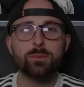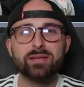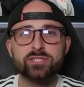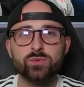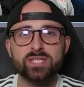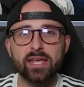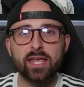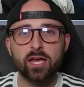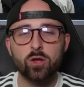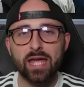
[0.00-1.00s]
we jump into
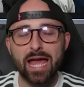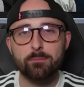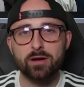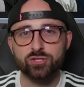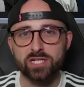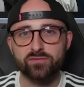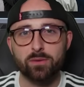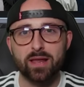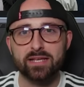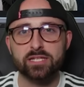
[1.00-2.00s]
taking a look at my
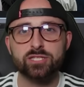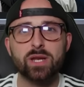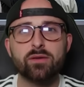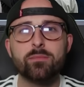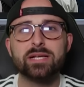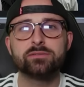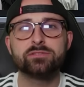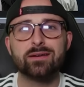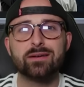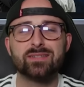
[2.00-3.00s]
transfer plans, I just want to give a
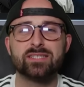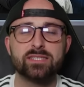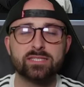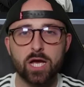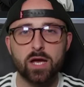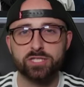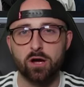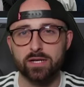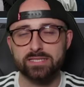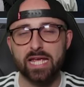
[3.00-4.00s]
massive shout out to
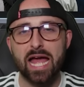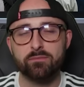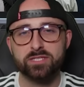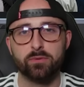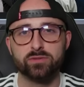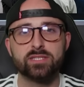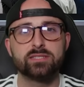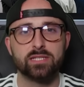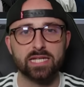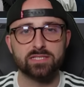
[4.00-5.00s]
Surfshark as they have
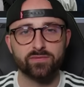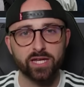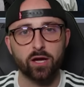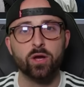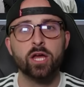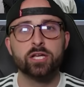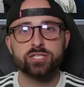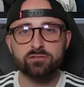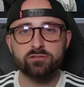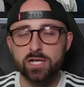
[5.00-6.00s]
sponsored today's video.
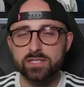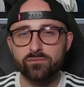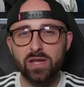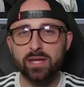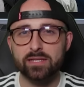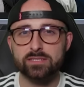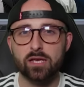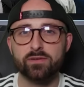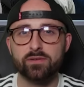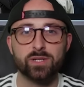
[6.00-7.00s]
Surfshark is a VPN
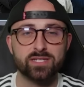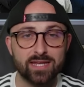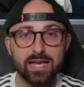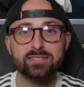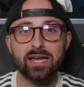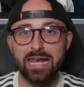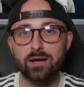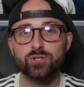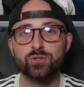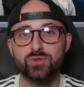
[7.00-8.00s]
service which, yes,
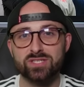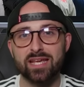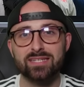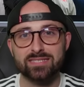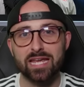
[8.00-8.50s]
allows you to stay